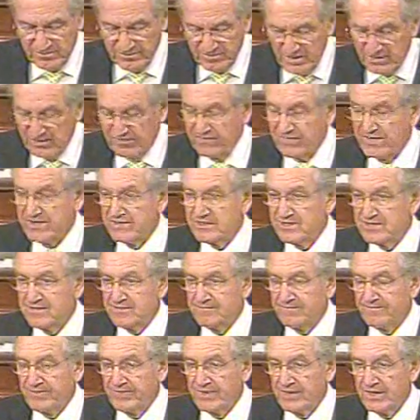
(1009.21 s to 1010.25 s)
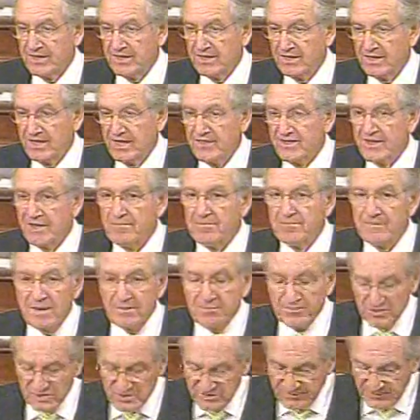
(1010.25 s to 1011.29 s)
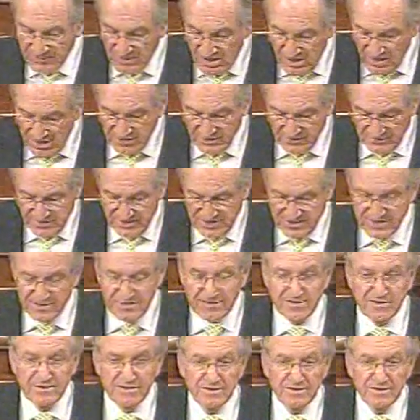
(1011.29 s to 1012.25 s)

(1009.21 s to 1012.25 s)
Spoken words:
benefits that members of Congress